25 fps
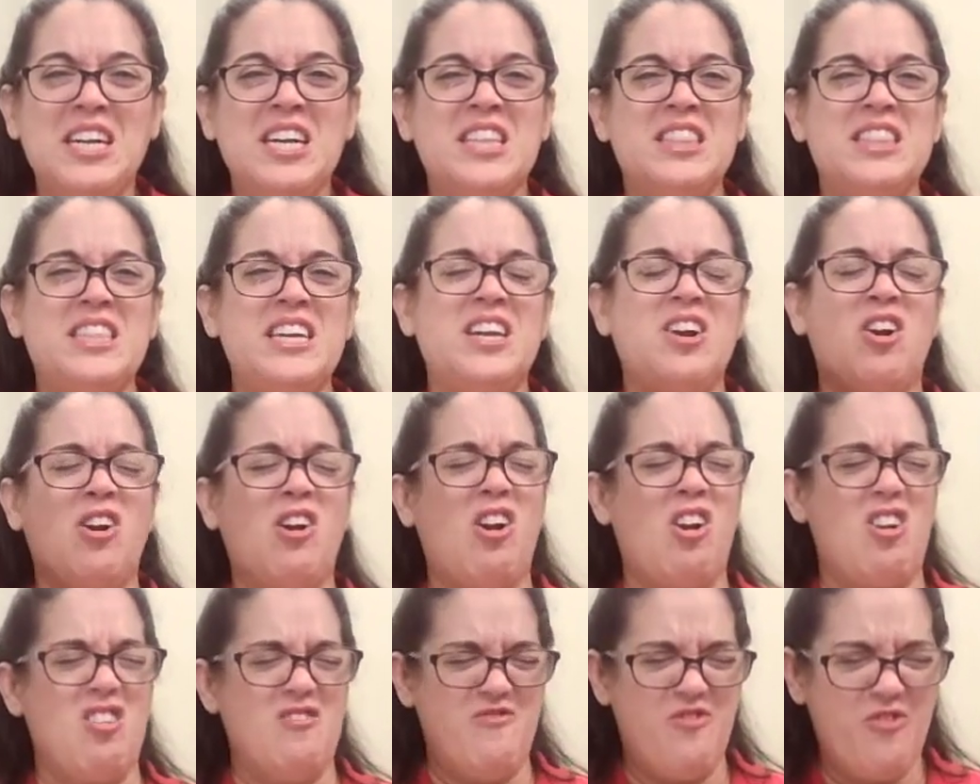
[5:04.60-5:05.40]
They are
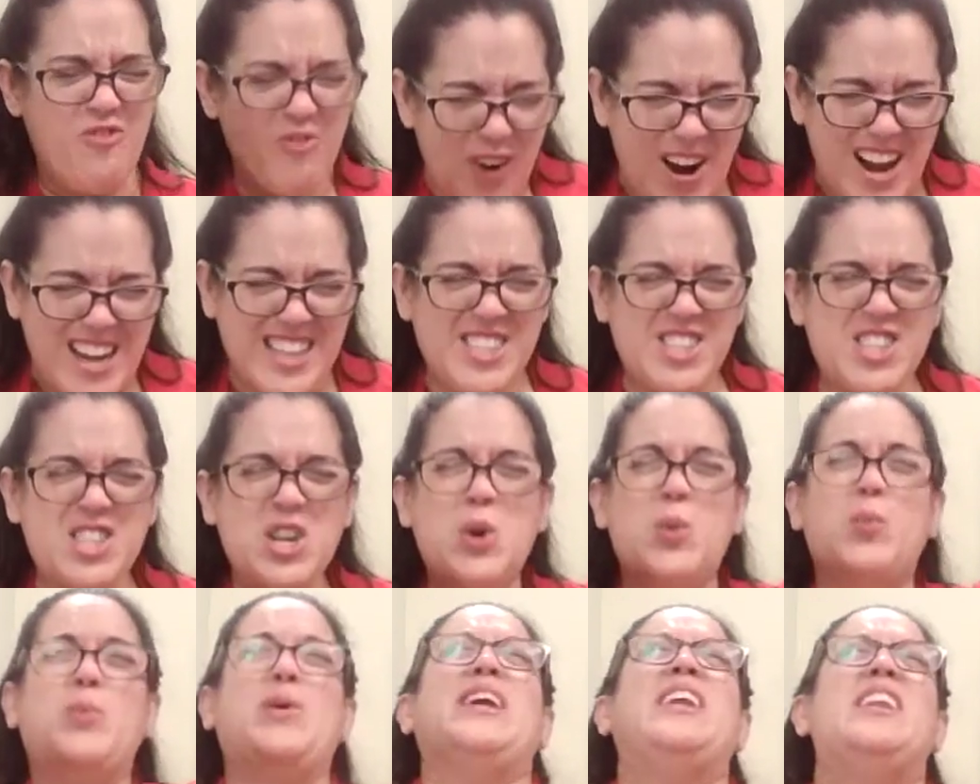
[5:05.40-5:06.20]
our friends.
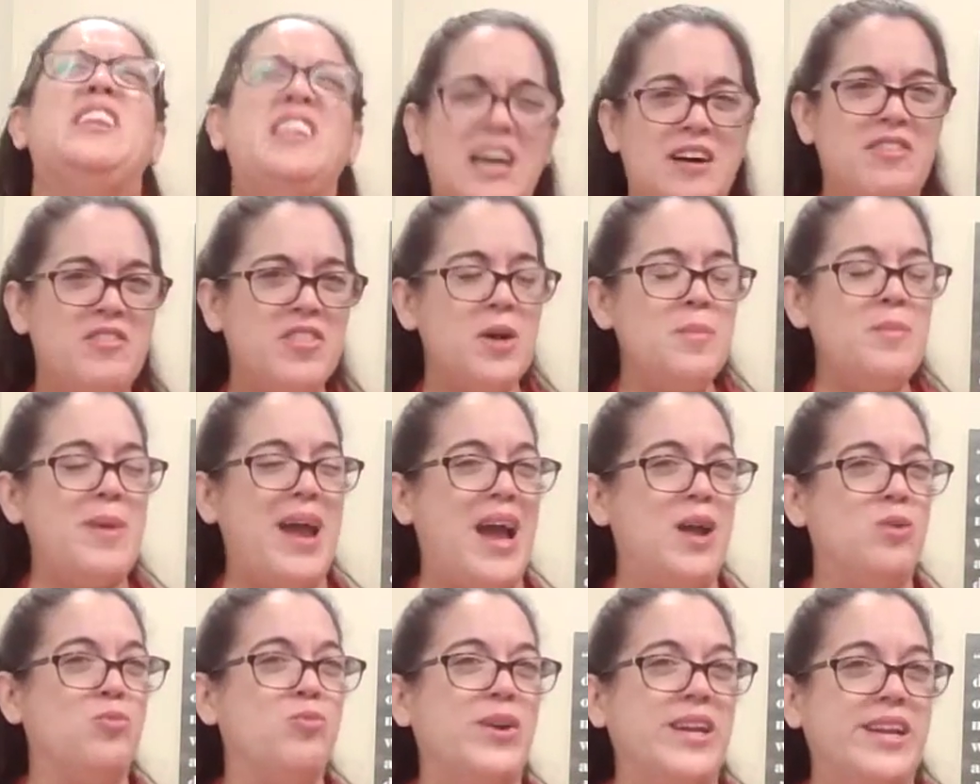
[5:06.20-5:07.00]
We love them
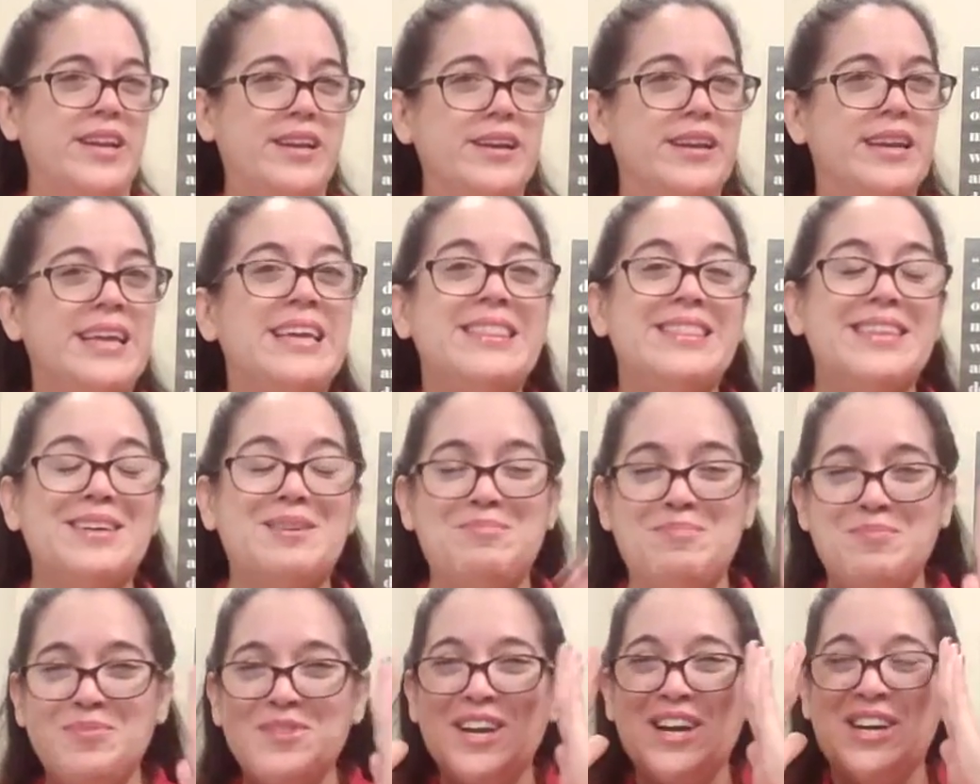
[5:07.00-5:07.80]
and we need
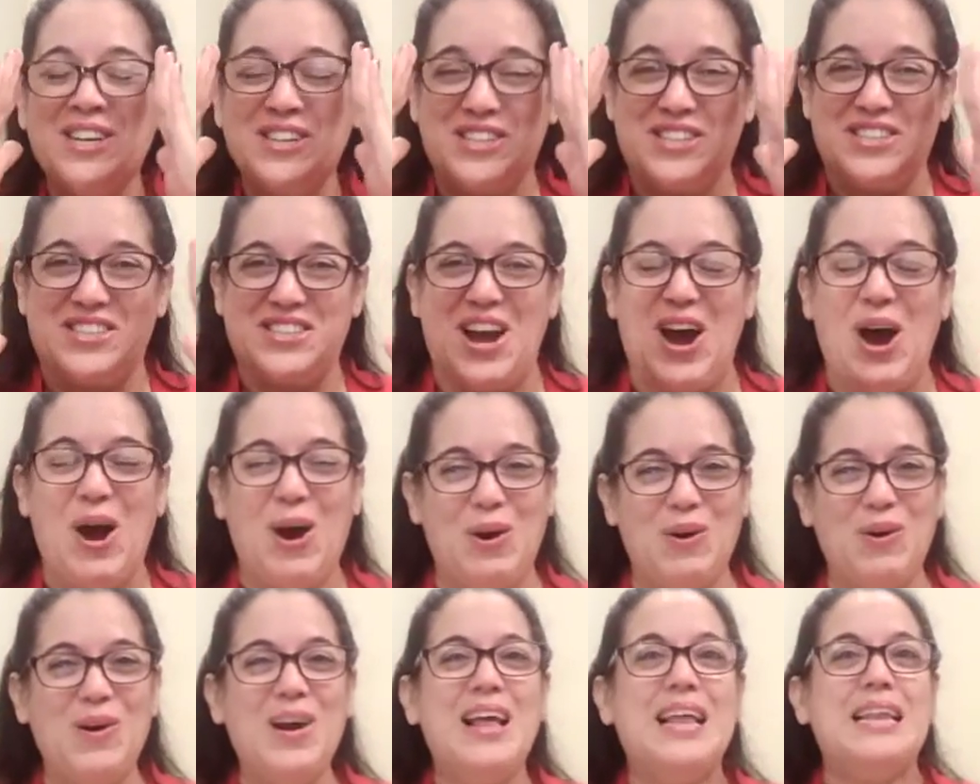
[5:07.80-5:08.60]
them.
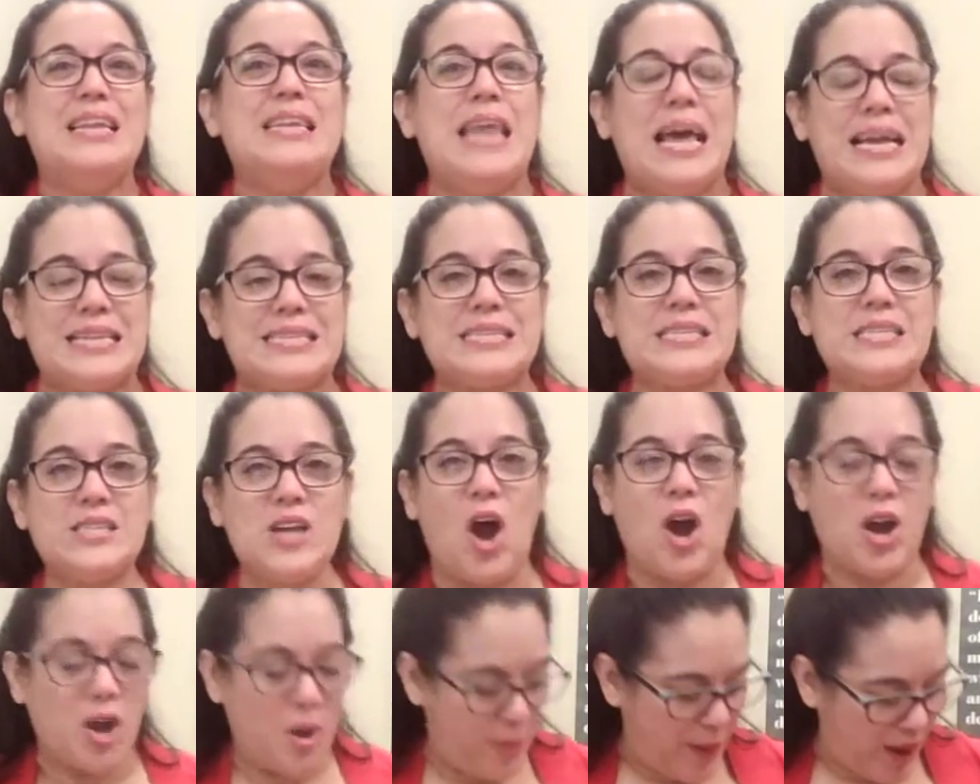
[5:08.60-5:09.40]
So let's
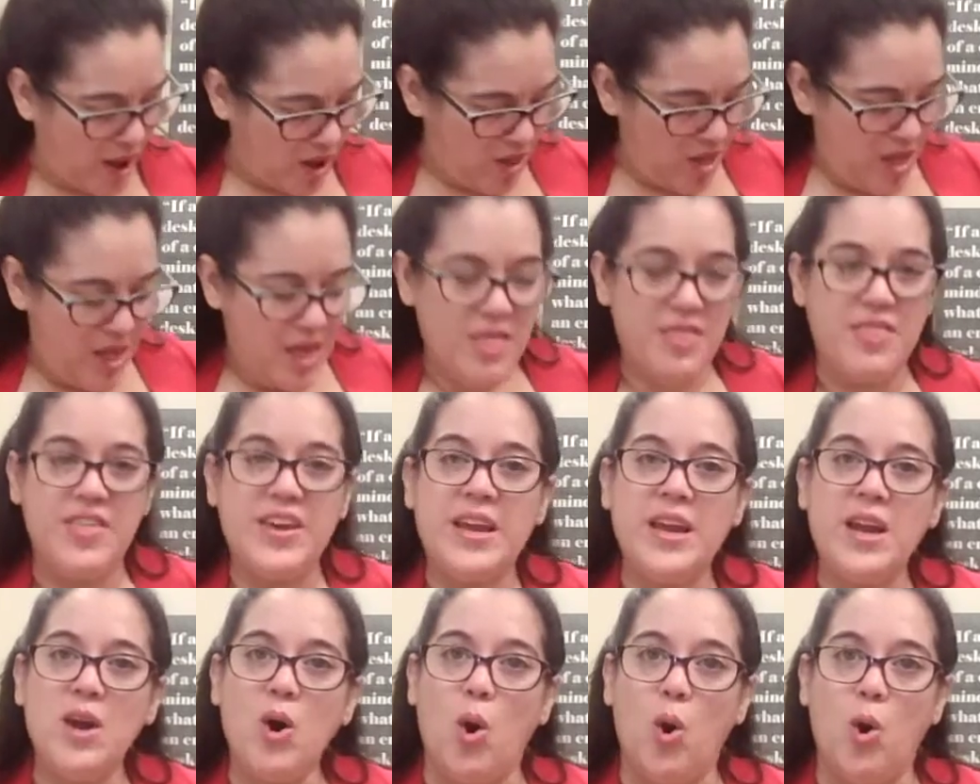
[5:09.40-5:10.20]
talk about
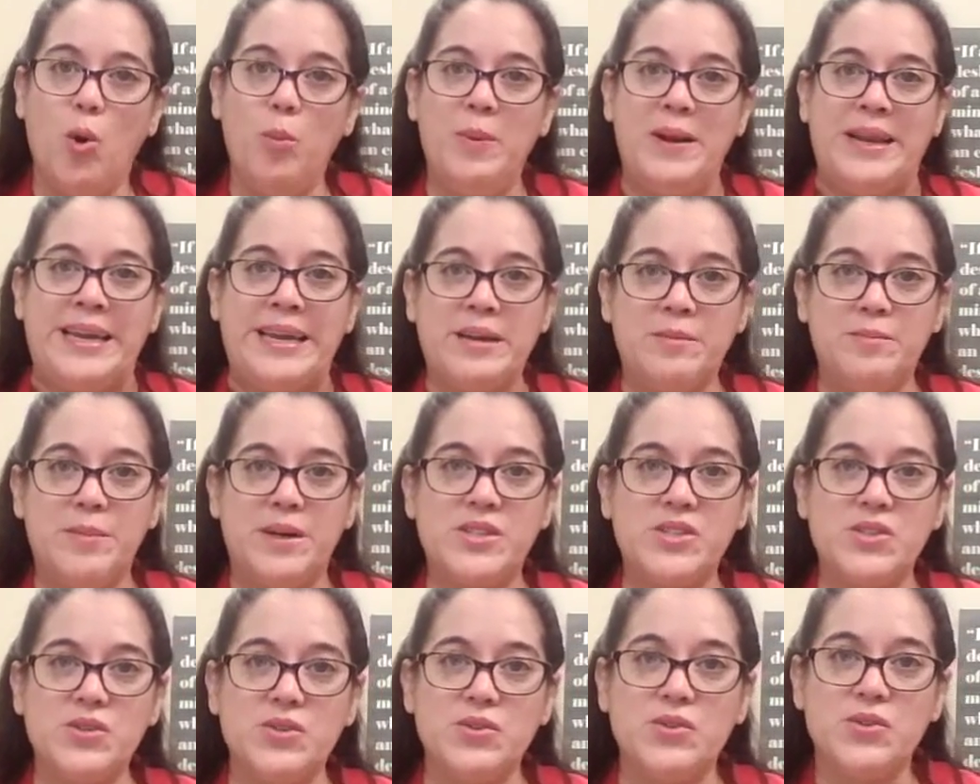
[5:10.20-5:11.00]
the oblique
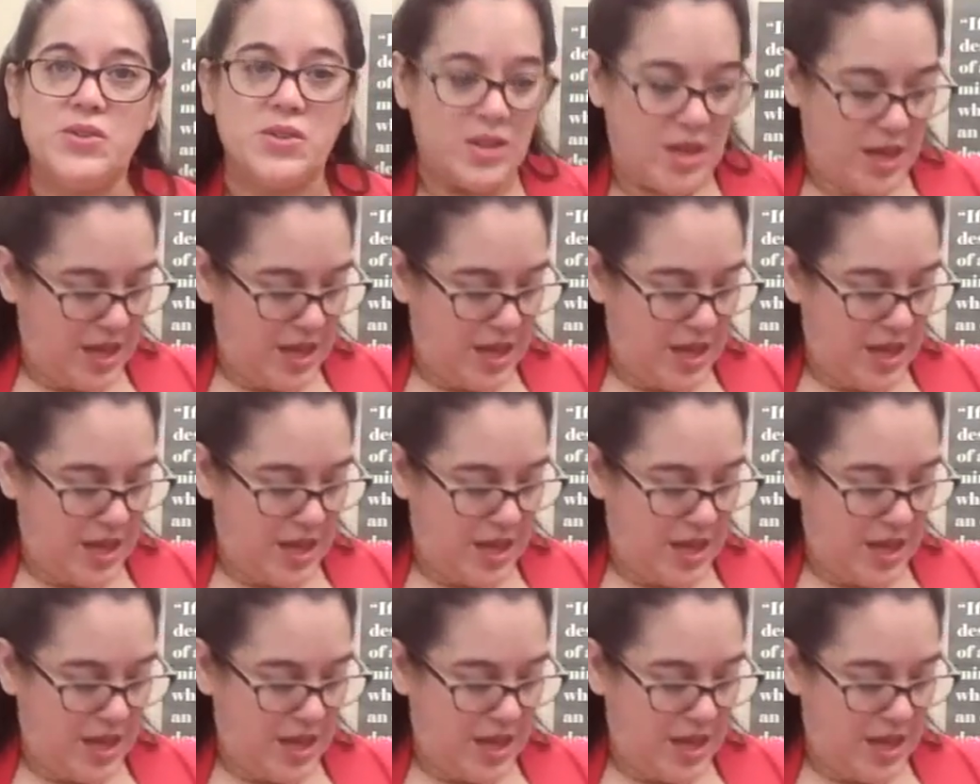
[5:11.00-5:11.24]
muscles.